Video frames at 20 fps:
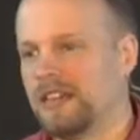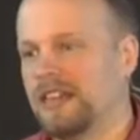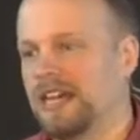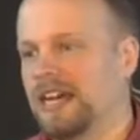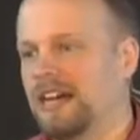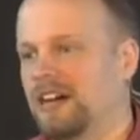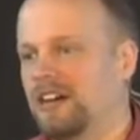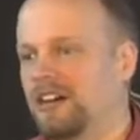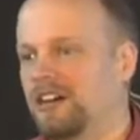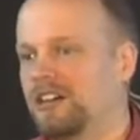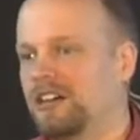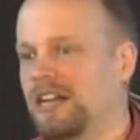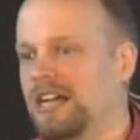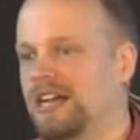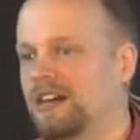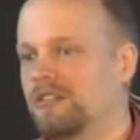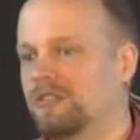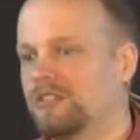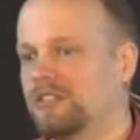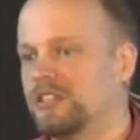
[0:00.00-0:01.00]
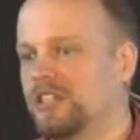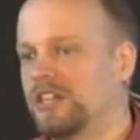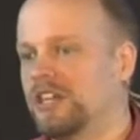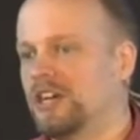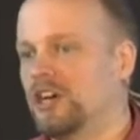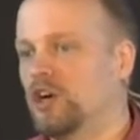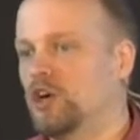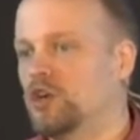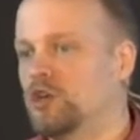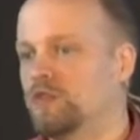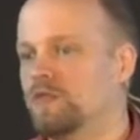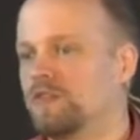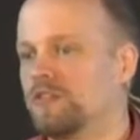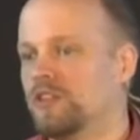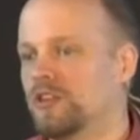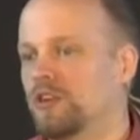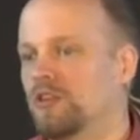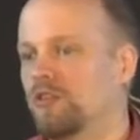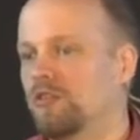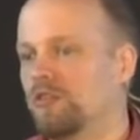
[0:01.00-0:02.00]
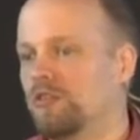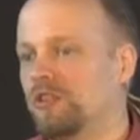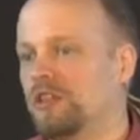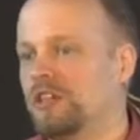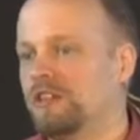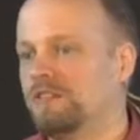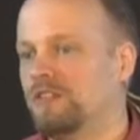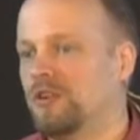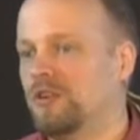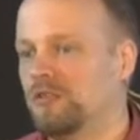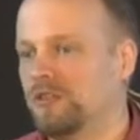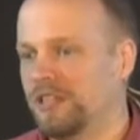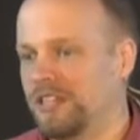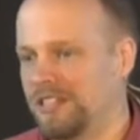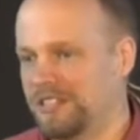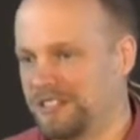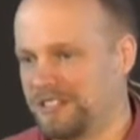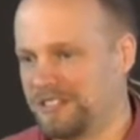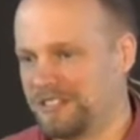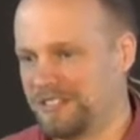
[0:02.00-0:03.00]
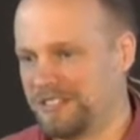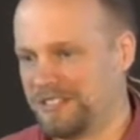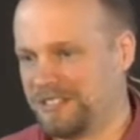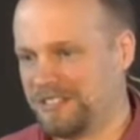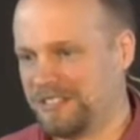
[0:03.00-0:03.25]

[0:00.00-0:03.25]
that hung out over the Holy of Holies.